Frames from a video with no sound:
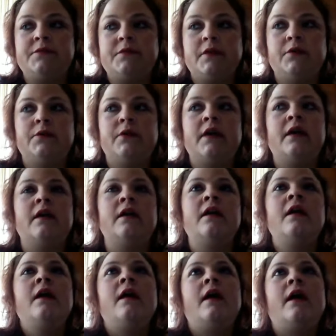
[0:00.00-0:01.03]
Okay,
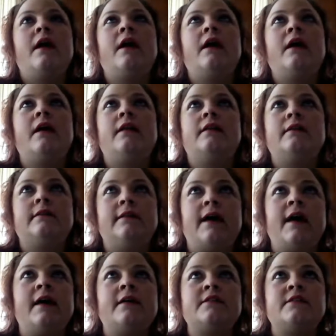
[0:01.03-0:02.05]
and
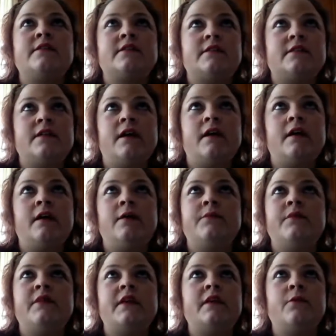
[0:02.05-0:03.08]
last
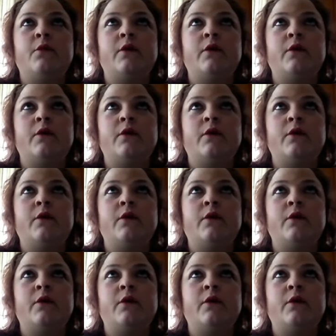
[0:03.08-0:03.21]
time that one